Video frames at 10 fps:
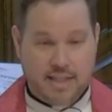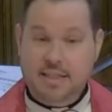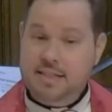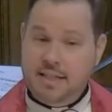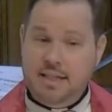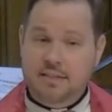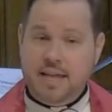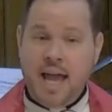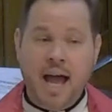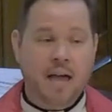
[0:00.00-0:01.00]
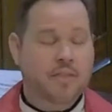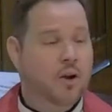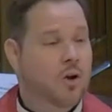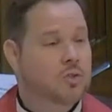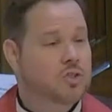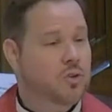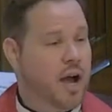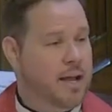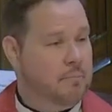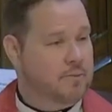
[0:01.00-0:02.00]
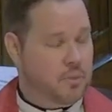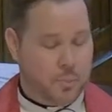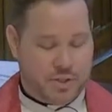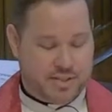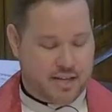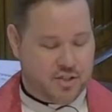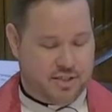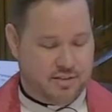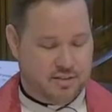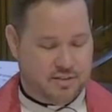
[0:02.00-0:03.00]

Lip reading: And indeed, they had their own triumphal processions.